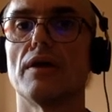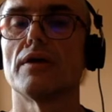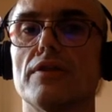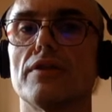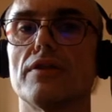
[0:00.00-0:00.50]

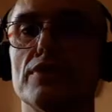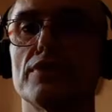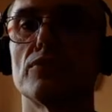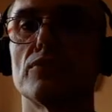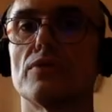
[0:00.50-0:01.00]
They fit
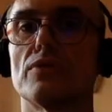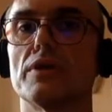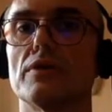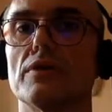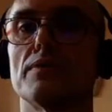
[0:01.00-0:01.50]
into the
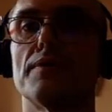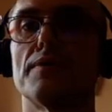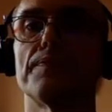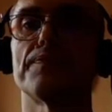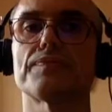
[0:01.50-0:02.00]
window.
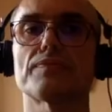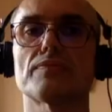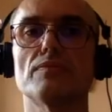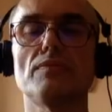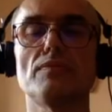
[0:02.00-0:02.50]

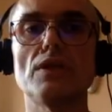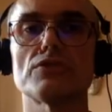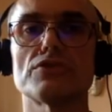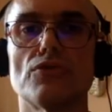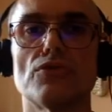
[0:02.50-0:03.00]

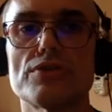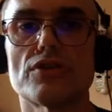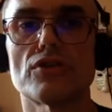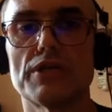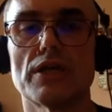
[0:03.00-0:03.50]
So the first
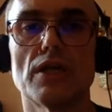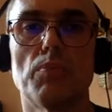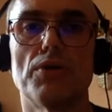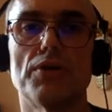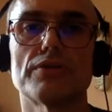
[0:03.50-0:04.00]
critical
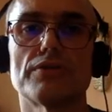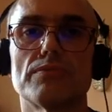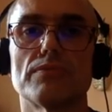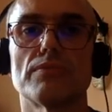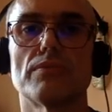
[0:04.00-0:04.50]
point
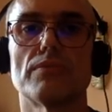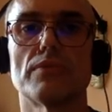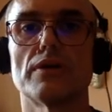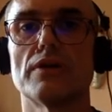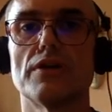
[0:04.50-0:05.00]

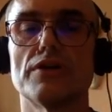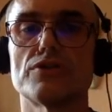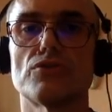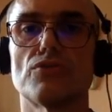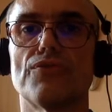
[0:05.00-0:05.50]

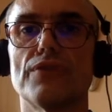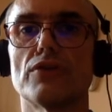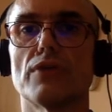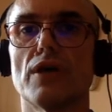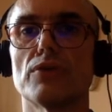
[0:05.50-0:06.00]
is to
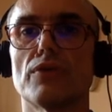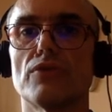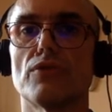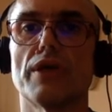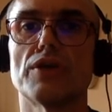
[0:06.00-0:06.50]
figure out
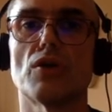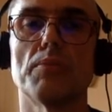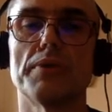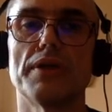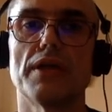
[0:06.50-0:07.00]
the right
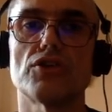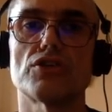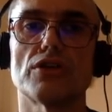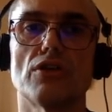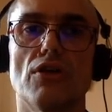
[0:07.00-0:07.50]

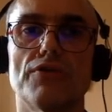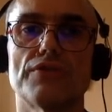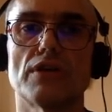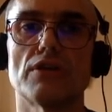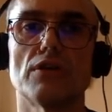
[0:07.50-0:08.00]
combination of
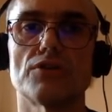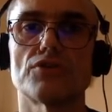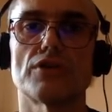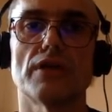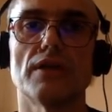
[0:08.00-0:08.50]

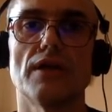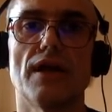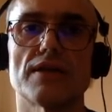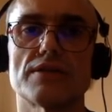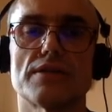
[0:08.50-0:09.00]
technological
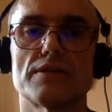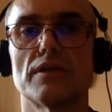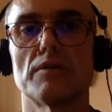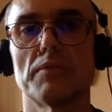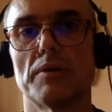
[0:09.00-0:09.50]
assets
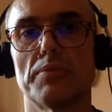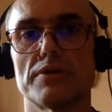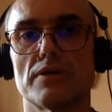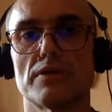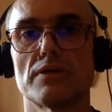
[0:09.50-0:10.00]
in my
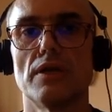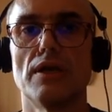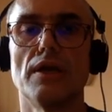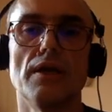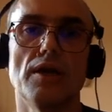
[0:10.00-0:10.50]
business.
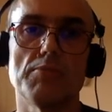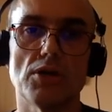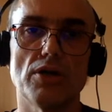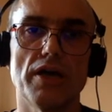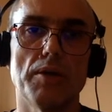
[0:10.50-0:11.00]
A
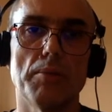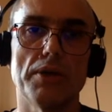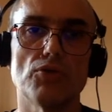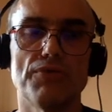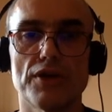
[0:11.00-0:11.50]

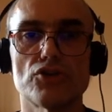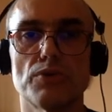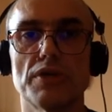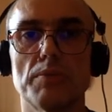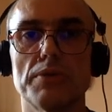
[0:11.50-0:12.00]

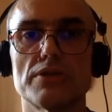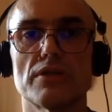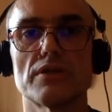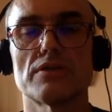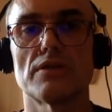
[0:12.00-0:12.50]
manufacturing
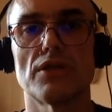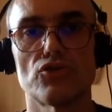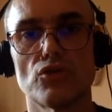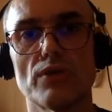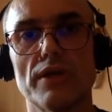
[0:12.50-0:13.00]
business
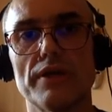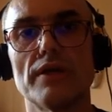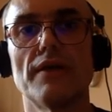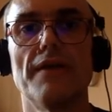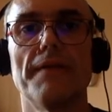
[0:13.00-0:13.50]

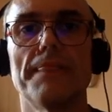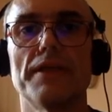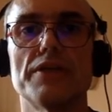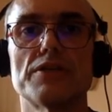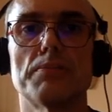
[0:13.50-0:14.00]
naturally
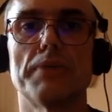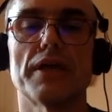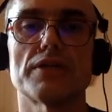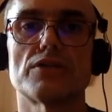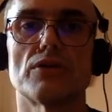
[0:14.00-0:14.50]
is
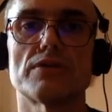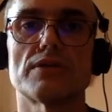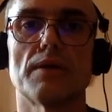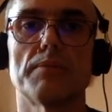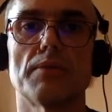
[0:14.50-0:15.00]
based on
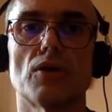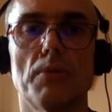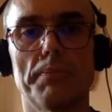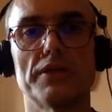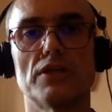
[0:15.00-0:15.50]
some
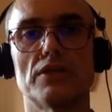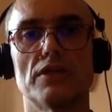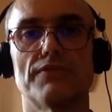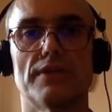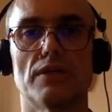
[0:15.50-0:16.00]

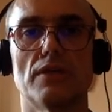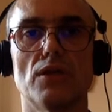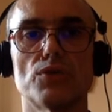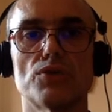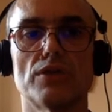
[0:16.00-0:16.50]
competitive
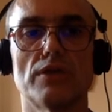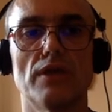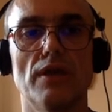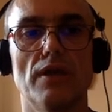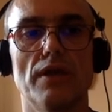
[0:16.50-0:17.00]

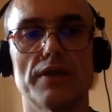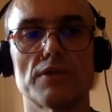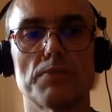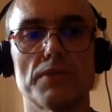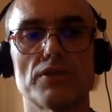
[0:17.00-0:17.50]
technology,
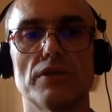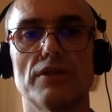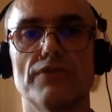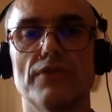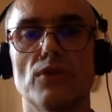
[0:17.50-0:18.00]
especially
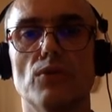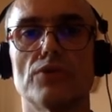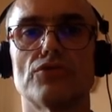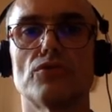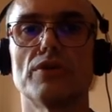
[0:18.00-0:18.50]
if I
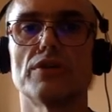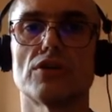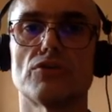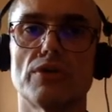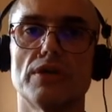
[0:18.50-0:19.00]
want to
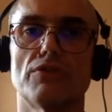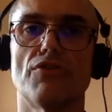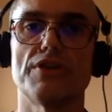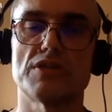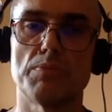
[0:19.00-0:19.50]

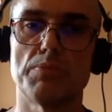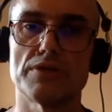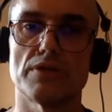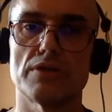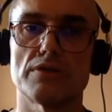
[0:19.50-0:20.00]
integrate this
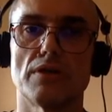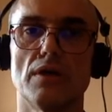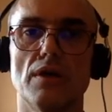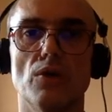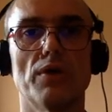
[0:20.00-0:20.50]
business
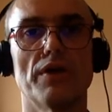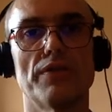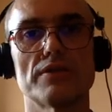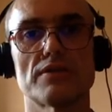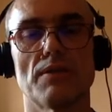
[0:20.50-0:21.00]

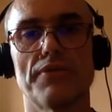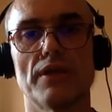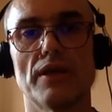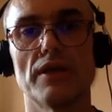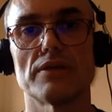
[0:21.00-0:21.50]
with
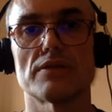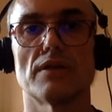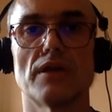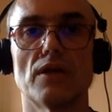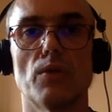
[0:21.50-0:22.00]
something else,
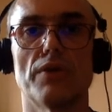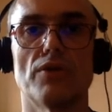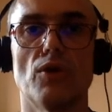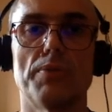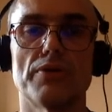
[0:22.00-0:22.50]
like with
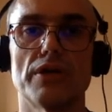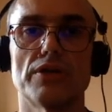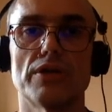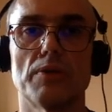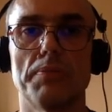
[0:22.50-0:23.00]

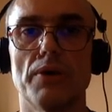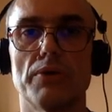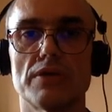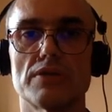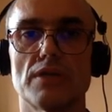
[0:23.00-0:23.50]
operating
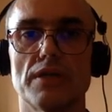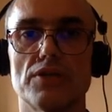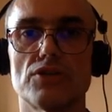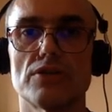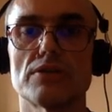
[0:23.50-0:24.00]
power
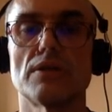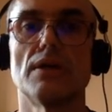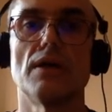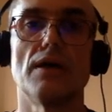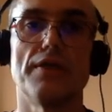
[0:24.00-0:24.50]
installations.
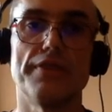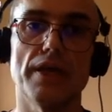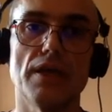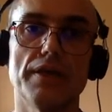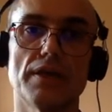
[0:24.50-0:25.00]

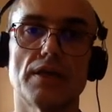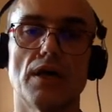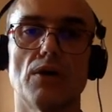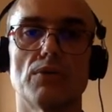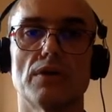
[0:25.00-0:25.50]
Nailing
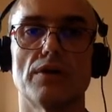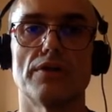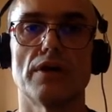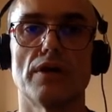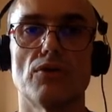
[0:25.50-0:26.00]
down
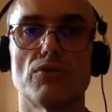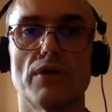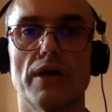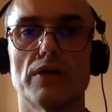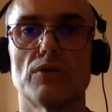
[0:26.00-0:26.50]
the
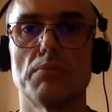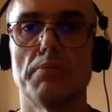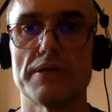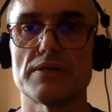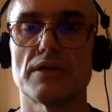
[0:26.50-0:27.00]
right
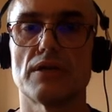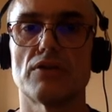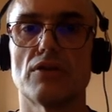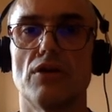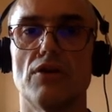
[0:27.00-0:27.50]

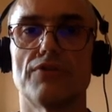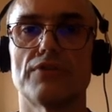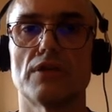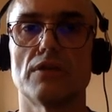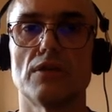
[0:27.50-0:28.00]
basket of
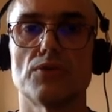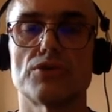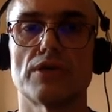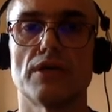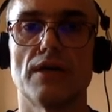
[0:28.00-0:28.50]

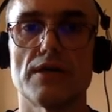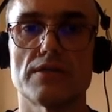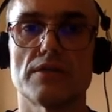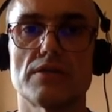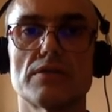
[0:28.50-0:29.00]
technological
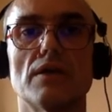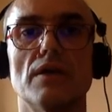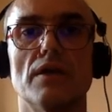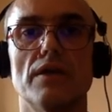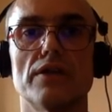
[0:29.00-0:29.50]
assets,
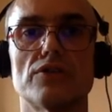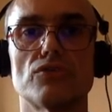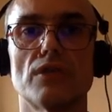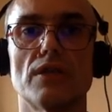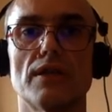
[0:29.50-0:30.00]
it's
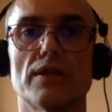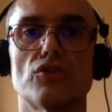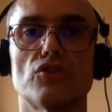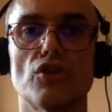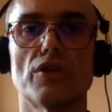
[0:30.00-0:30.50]
really like
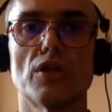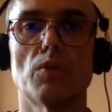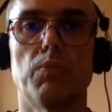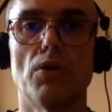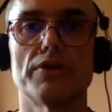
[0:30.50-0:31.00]
a turning
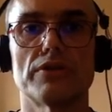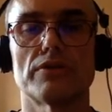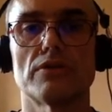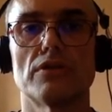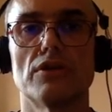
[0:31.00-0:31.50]
point
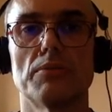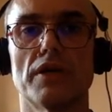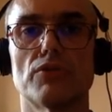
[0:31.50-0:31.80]
in my